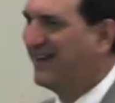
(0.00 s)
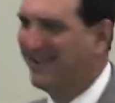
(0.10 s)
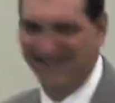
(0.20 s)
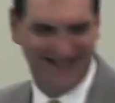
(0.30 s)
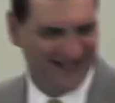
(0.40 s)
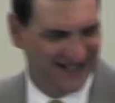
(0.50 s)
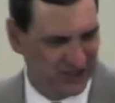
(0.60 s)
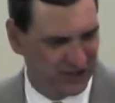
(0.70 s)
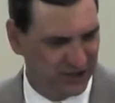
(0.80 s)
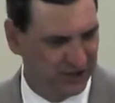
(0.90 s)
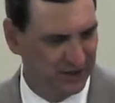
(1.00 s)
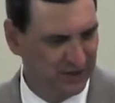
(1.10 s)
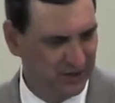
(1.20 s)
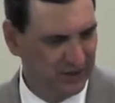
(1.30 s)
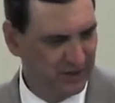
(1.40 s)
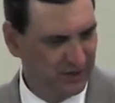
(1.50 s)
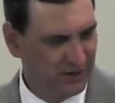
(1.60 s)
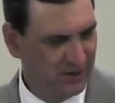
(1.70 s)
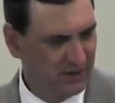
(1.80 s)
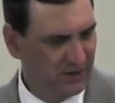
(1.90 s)
consolation.
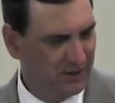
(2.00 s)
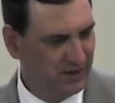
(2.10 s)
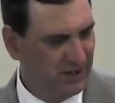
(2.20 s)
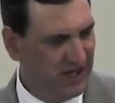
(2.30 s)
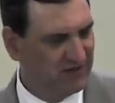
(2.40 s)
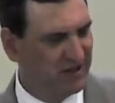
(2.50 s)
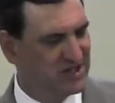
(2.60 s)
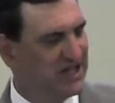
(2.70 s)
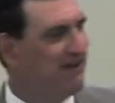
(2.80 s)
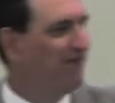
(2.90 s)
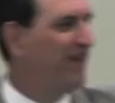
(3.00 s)
"If there's any